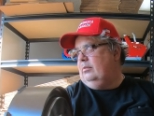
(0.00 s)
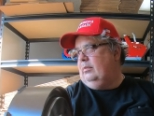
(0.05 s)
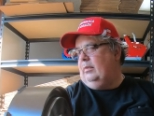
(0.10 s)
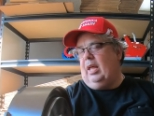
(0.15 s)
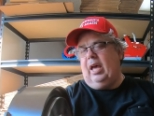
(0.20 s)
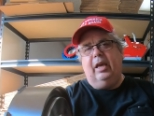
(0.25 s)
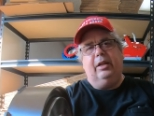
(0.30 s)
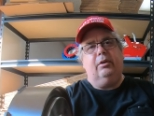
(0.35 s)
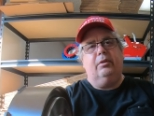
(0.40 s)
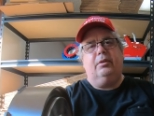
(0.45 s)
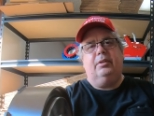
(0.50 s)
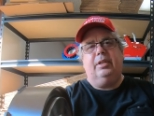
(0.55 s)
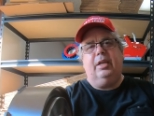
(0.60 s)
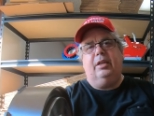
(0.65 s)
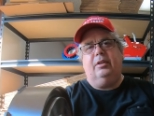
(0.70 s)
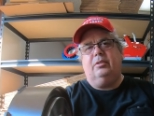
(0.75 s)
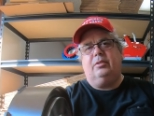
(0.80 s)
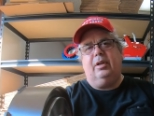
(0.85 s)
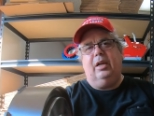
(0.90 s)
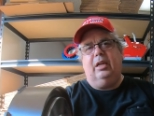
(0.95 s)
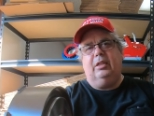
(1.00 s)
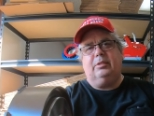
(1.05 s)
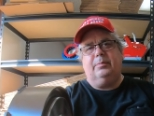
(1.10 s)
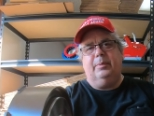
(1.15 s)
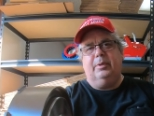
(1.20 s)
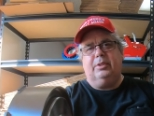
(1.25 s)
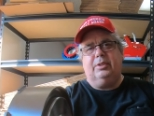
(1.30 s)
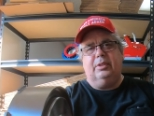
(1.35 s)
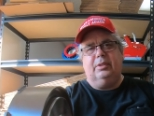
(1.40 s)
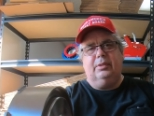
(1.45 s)
9 or 10
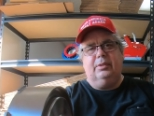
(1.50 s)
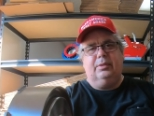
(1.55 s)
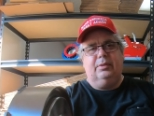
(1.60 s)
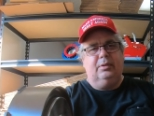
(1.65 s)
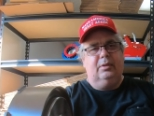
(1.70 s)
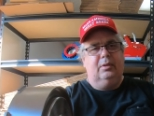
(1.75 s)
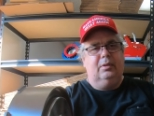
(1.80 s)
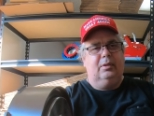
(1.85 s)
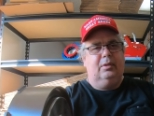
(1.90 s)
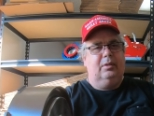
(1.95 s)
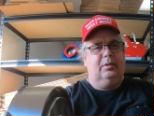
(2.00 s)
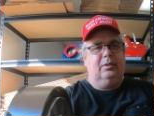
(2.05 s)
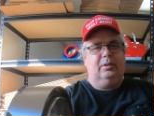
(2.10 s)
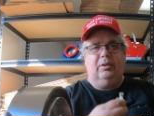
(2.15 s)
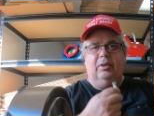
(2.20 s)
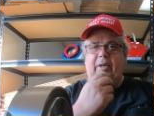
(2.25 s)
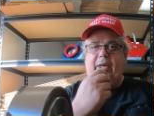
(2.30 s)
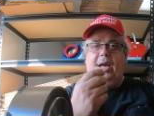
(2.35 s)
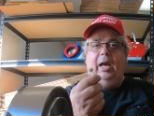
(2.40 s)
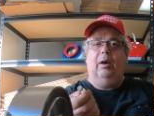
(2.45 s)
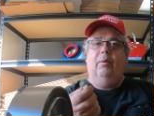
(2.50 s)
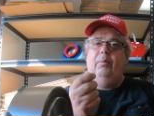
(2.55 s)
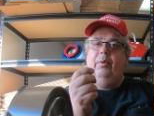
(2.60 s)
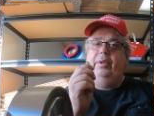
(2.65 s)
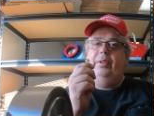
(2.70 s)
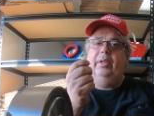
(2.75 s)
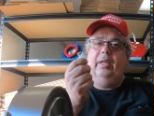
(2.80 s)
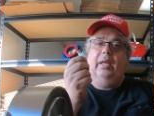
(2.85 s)
transmissions, you got one